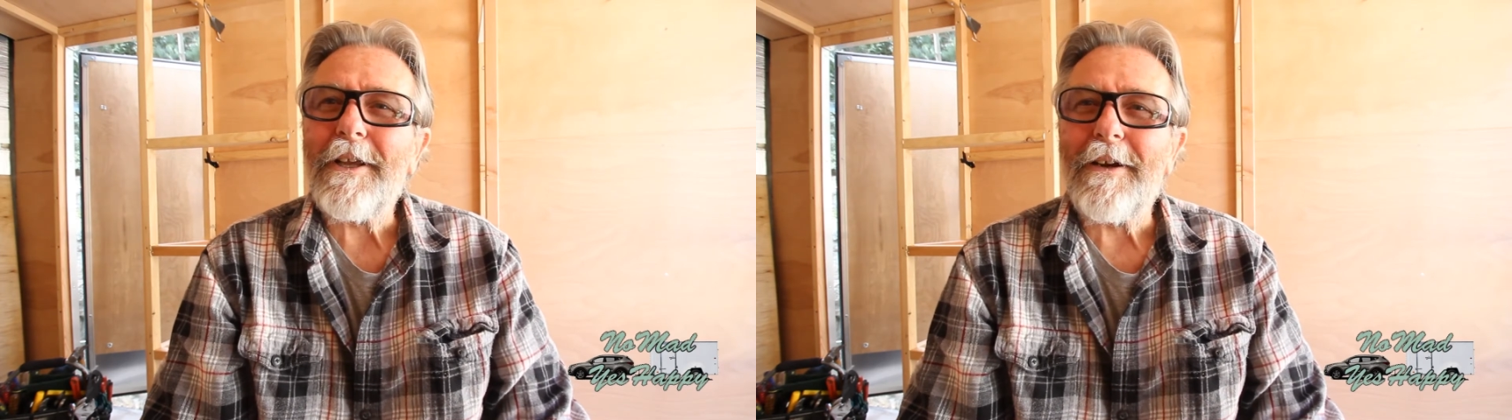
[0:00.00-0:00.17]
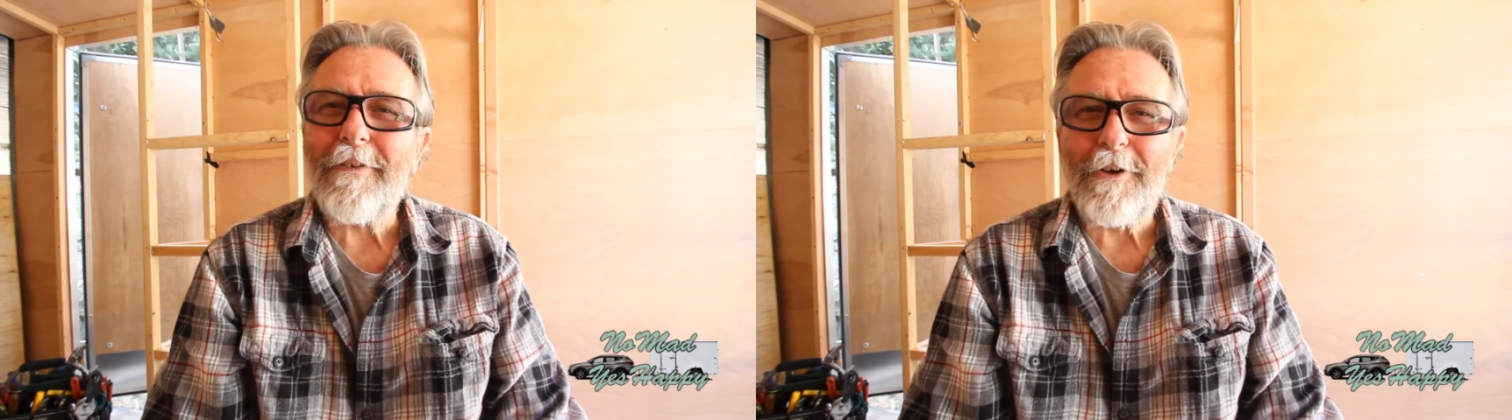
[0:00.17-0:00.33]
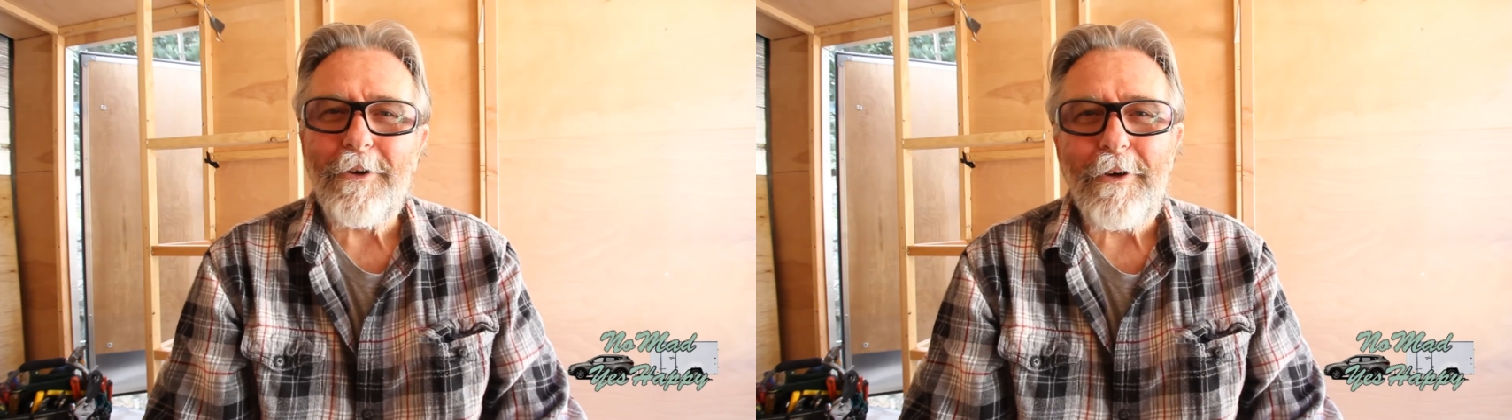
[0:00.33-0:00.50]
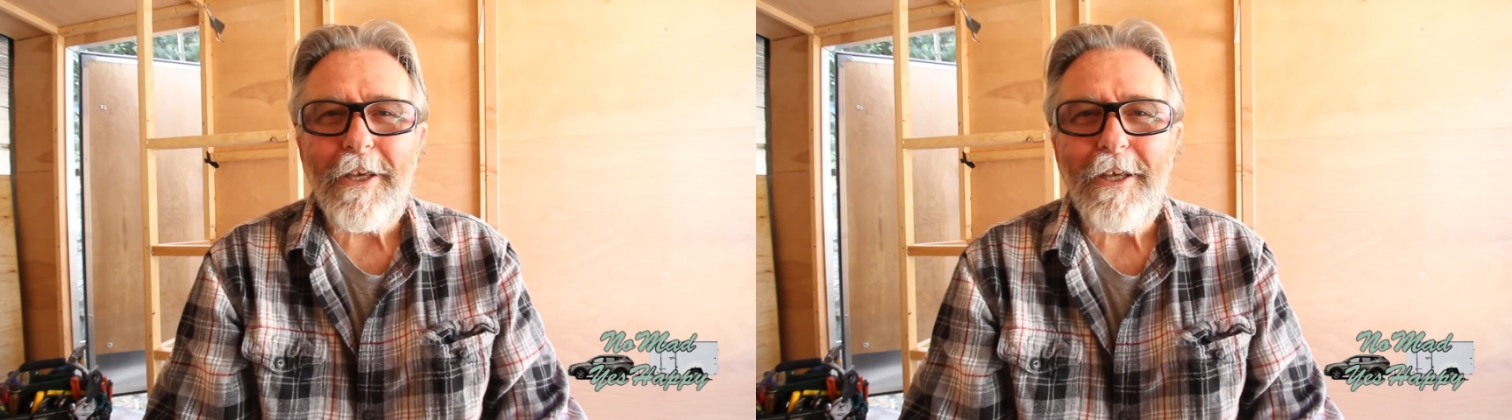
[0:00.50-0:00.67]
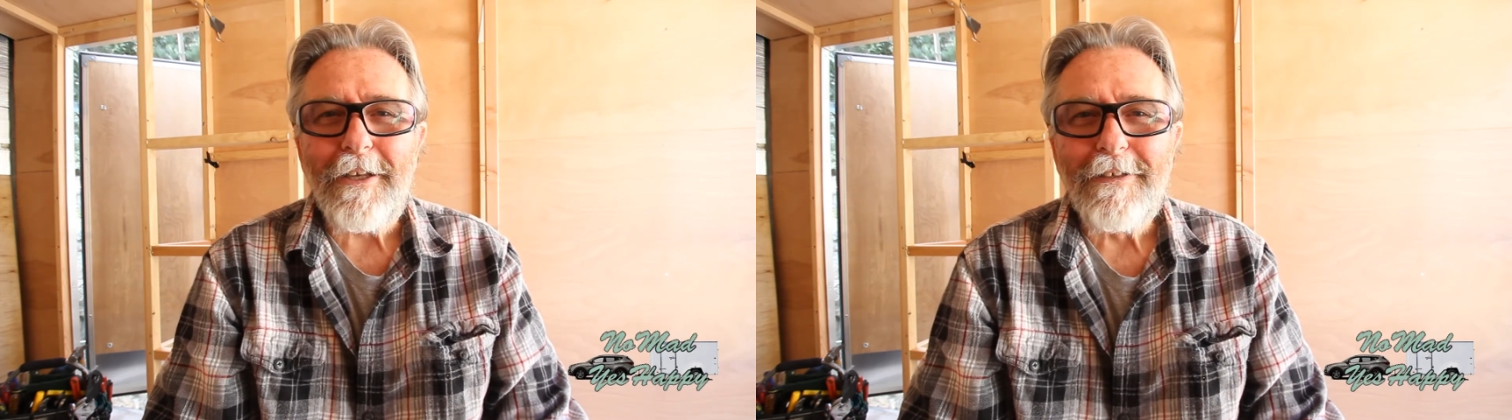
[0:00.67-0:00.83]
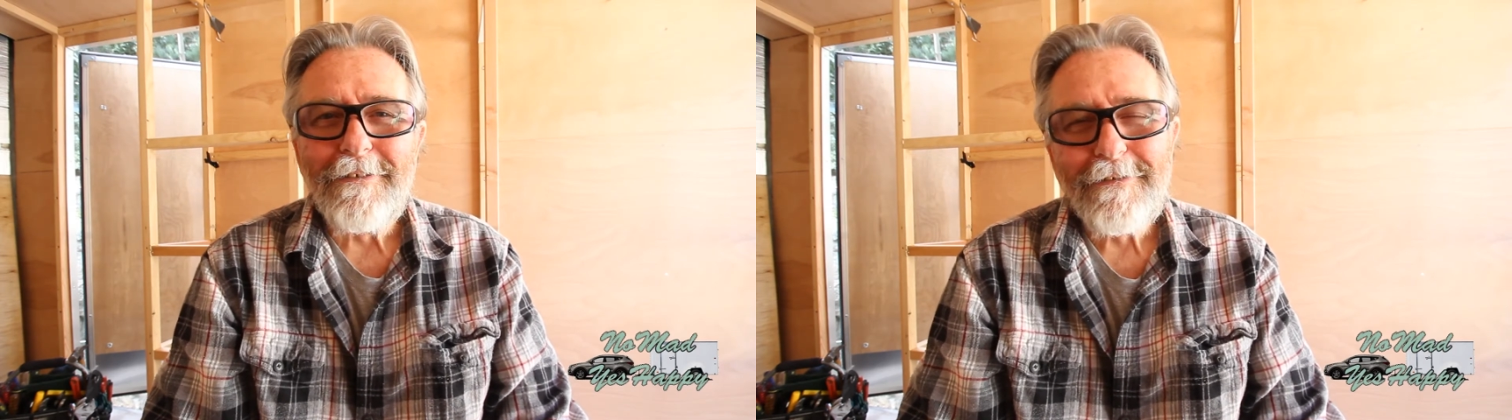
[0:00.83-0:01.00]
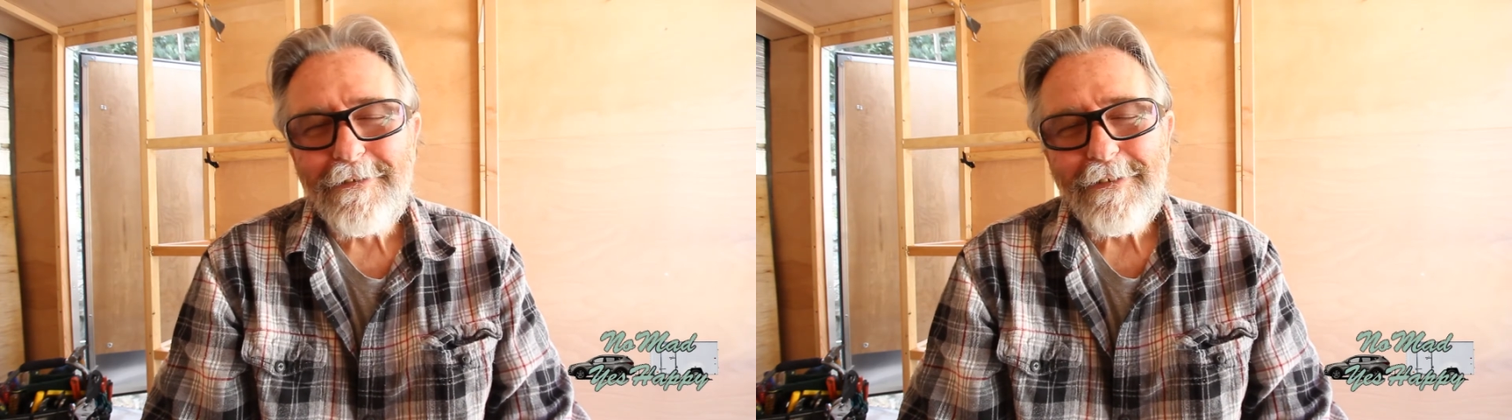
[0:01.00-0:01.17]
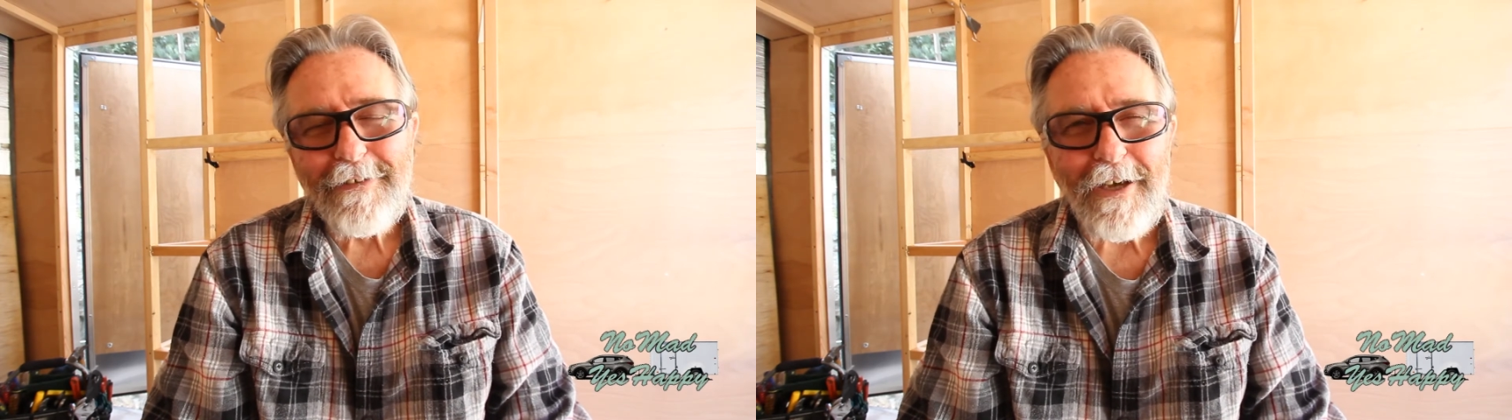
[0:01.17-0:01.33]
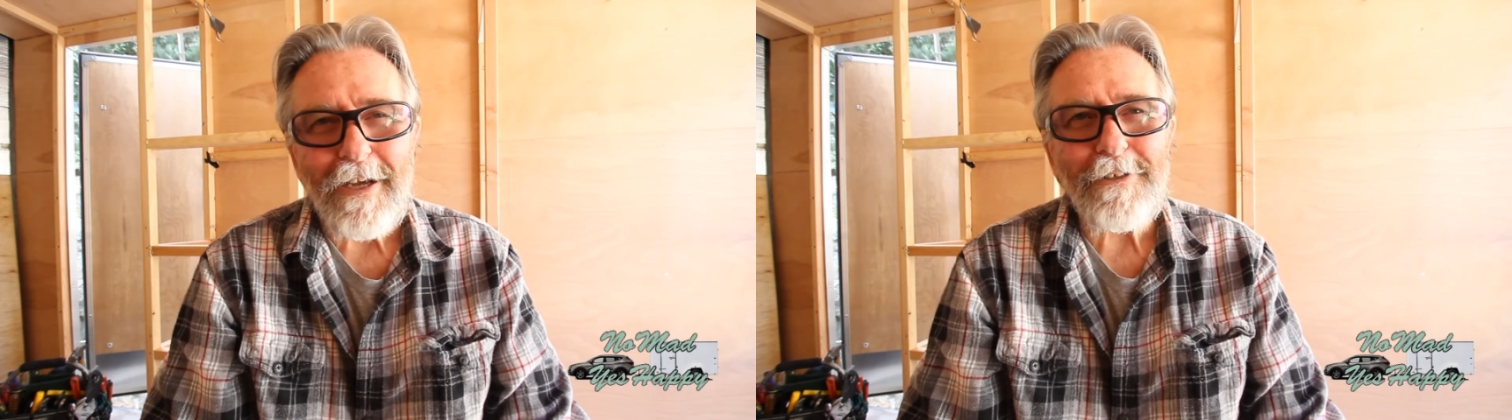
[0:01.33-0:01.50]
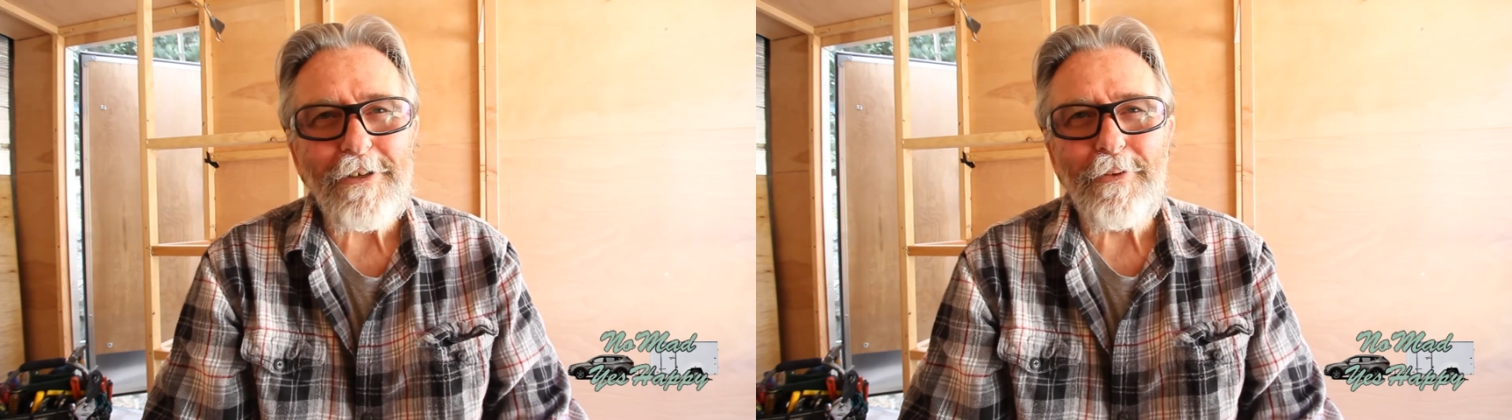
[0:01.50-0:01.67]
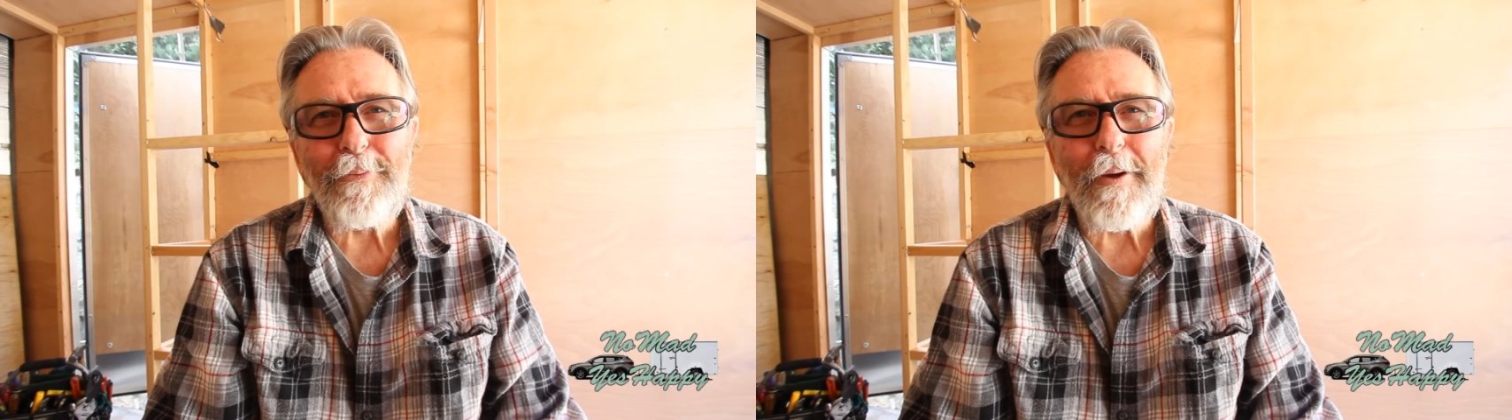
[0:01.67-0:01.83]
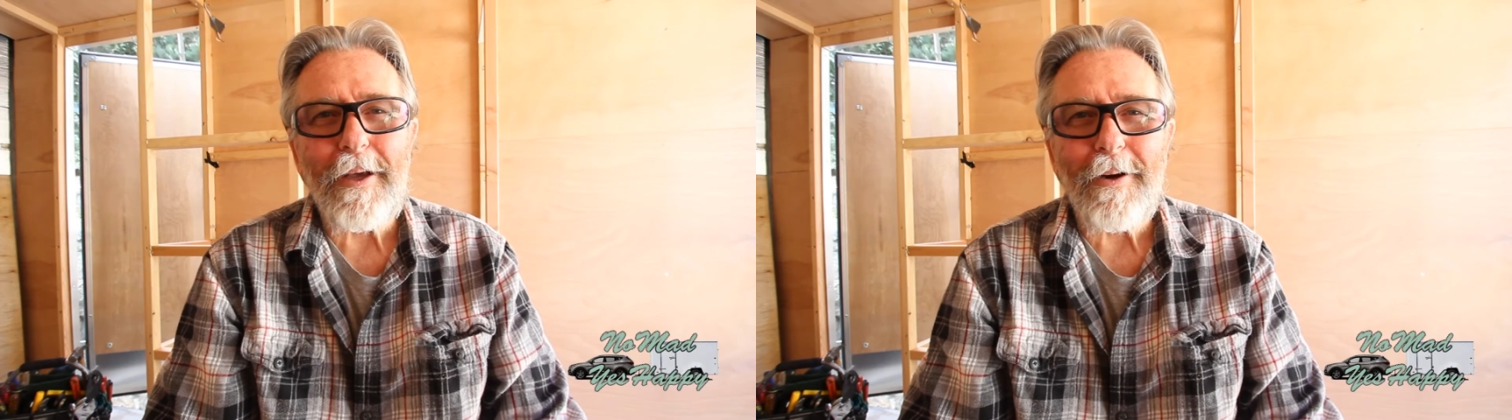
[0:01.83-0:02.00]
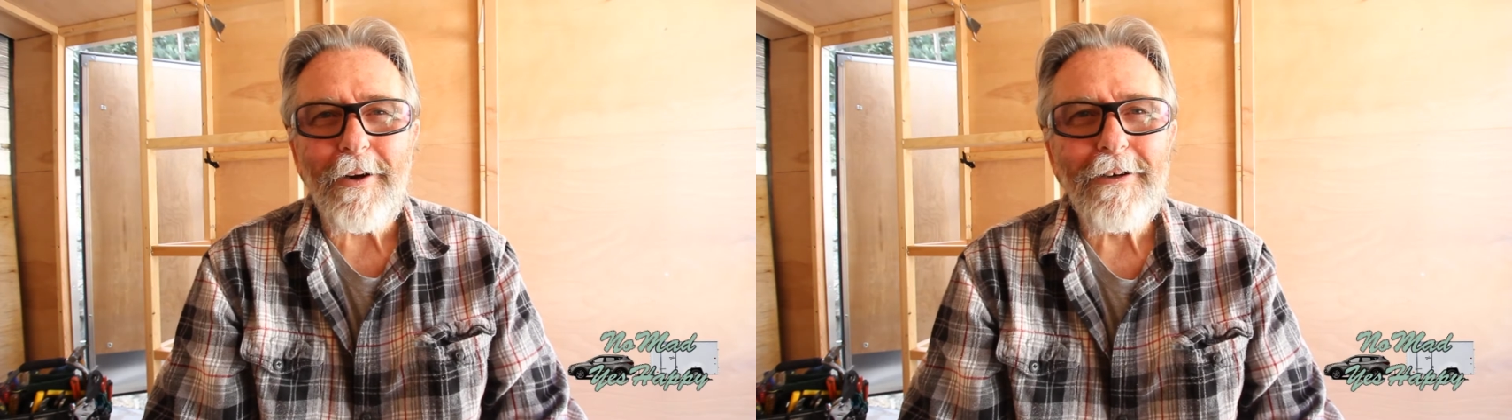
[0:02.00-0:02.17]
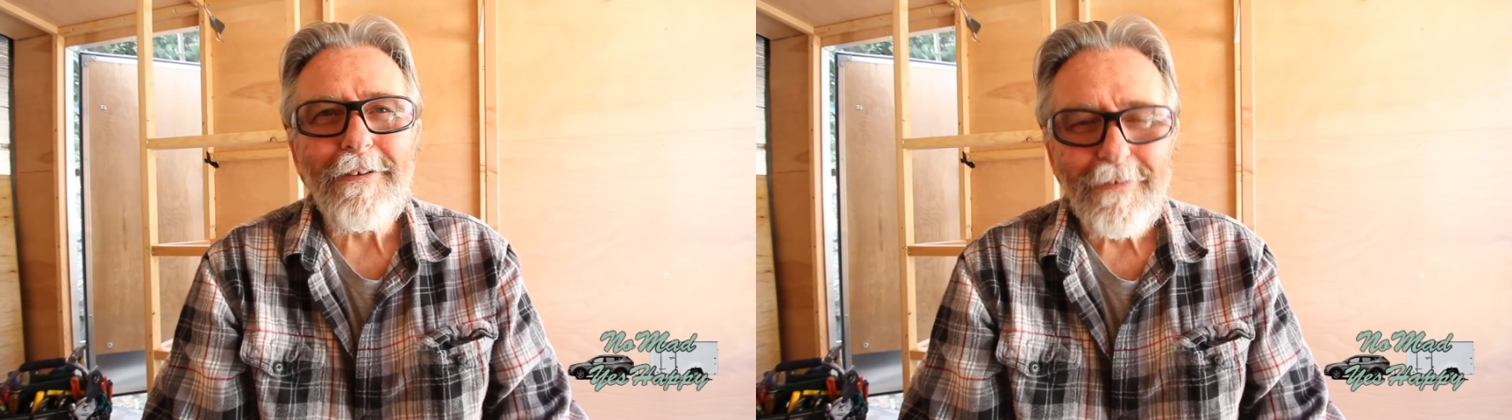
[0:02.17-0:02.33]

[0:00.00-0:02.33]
you never go in. That's even better.